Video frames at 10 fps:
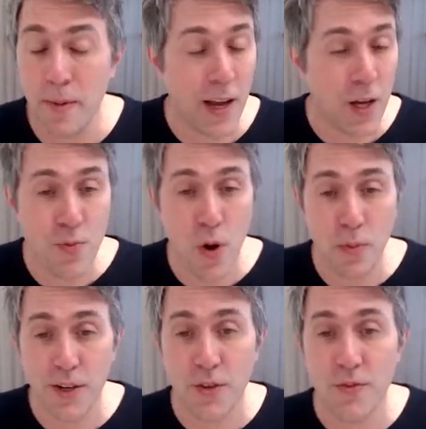I could
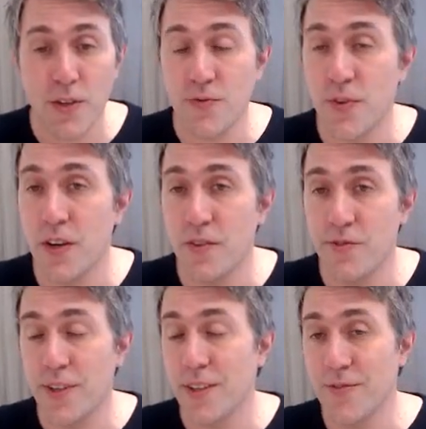probably do this
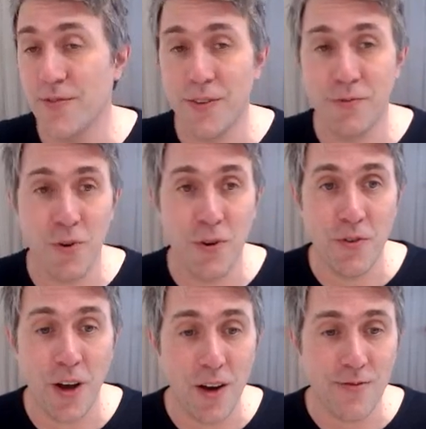for
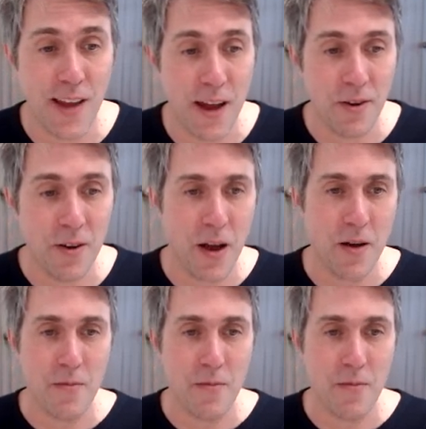another half an hour.